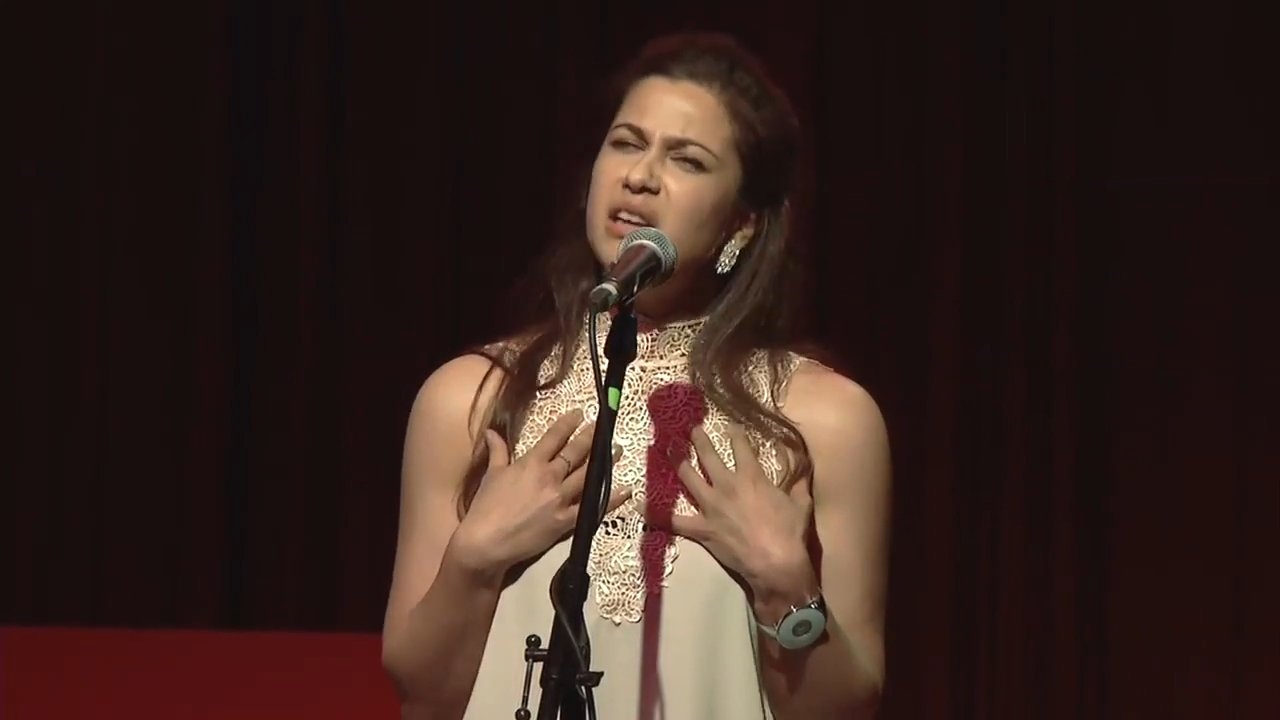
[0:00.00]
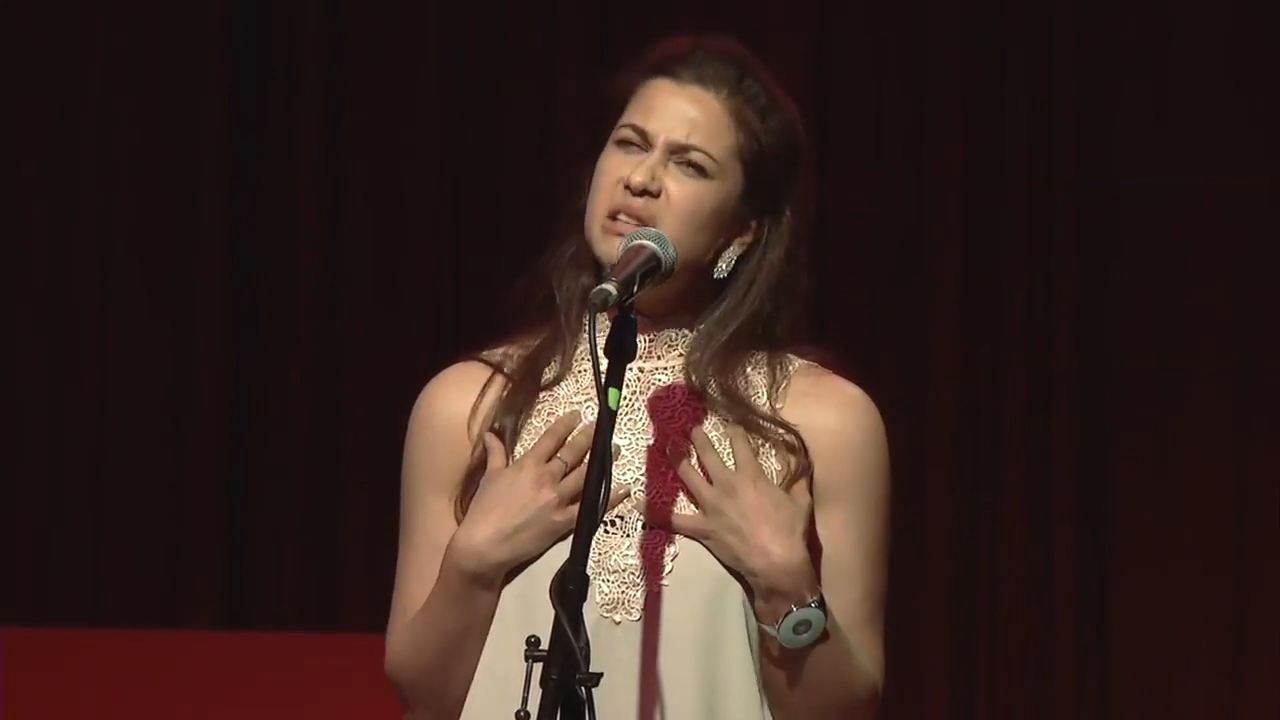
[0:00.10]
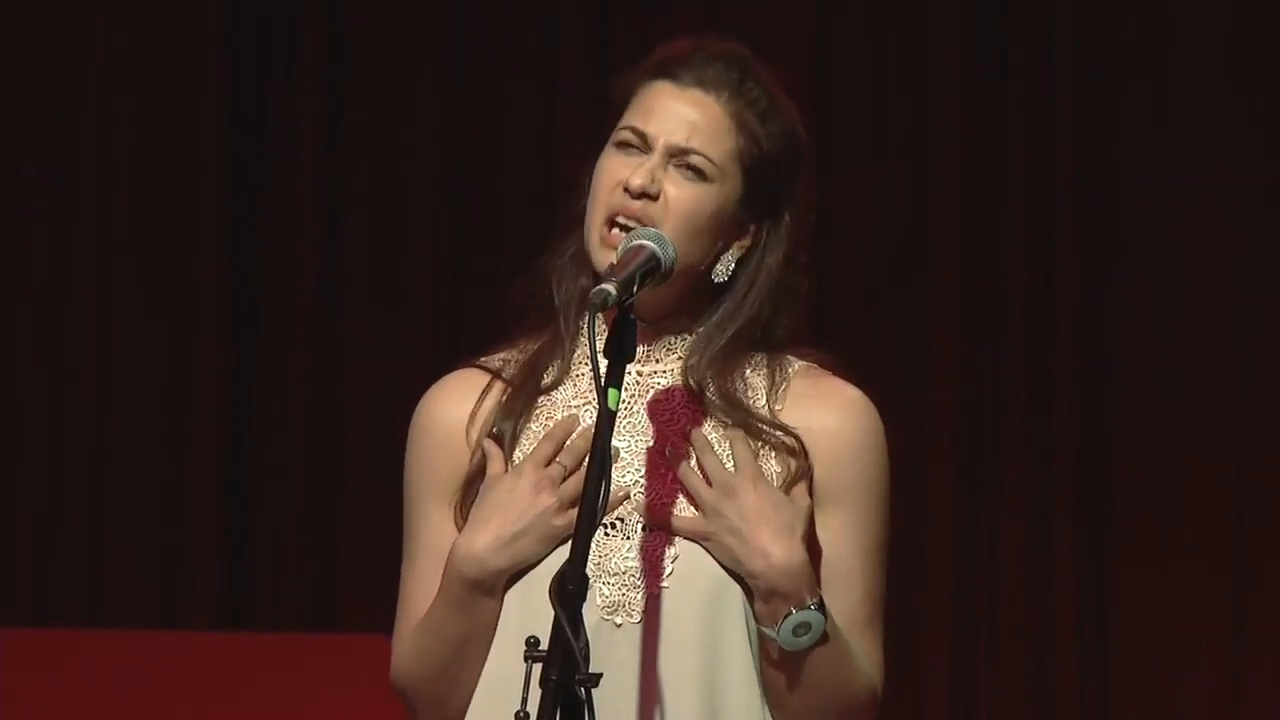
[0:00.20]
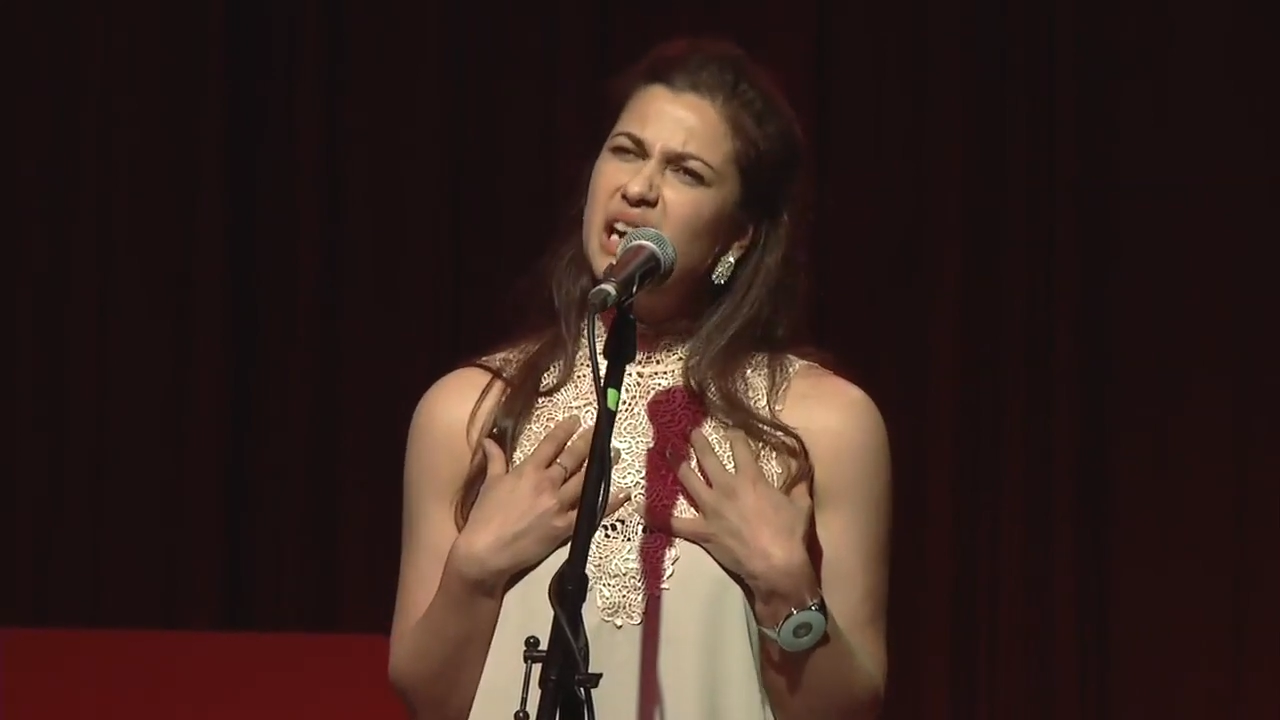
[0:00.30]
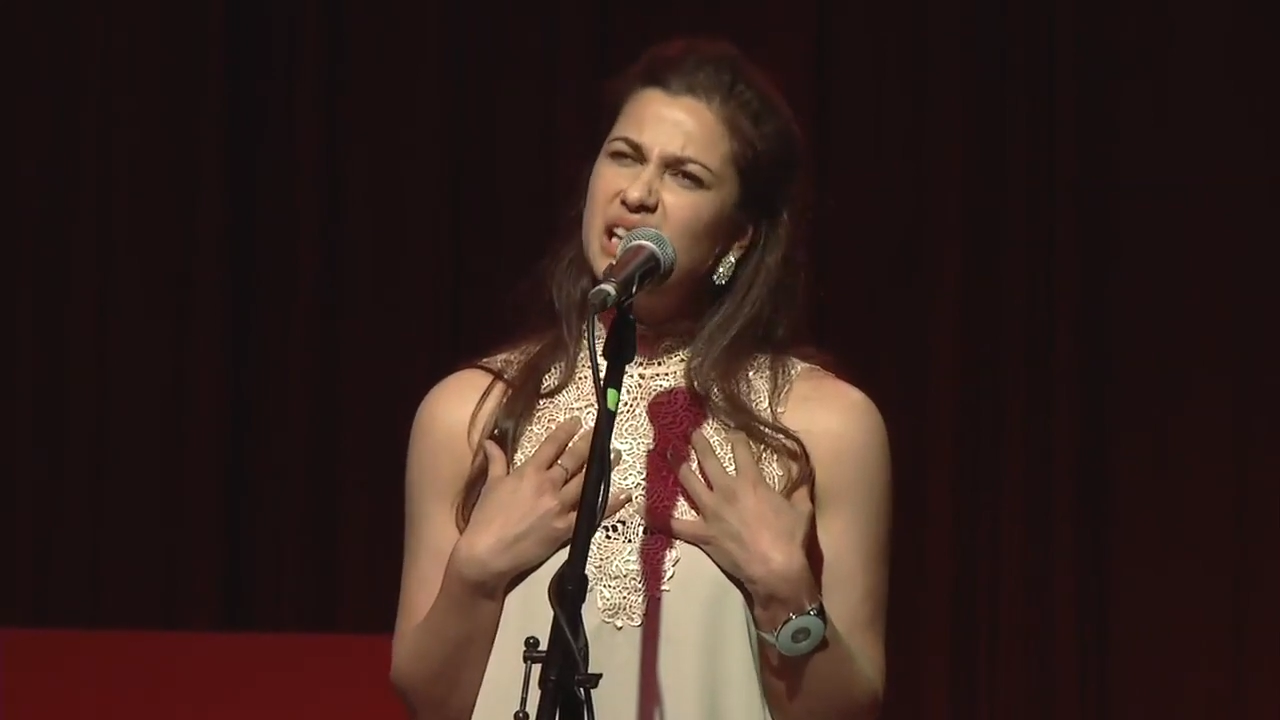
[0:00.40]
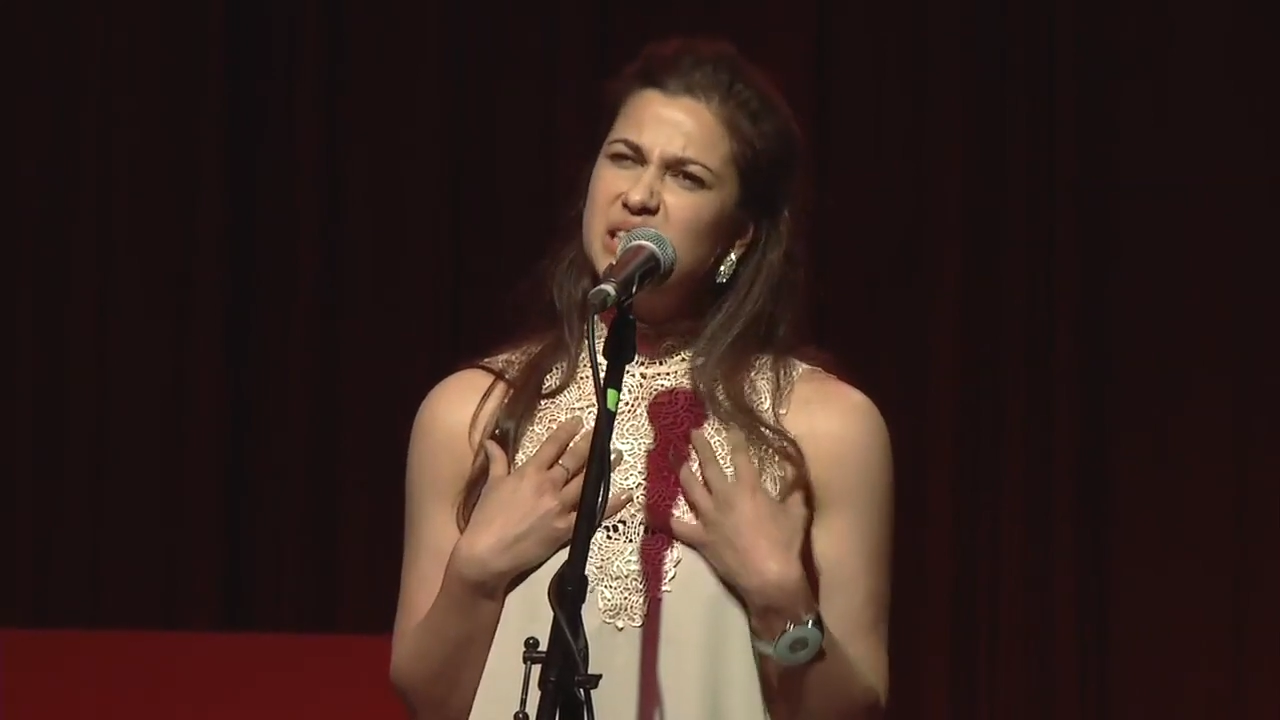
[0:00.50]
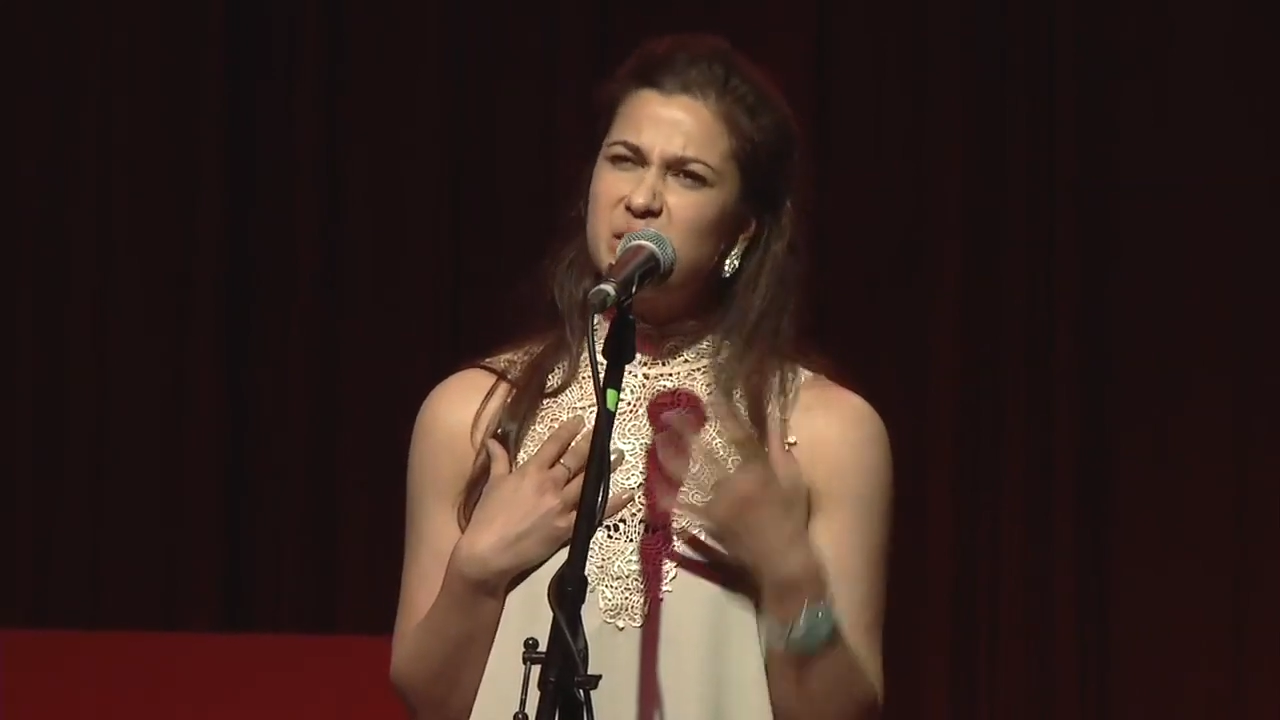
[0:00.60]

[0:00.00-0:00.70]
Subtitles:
"Yeah,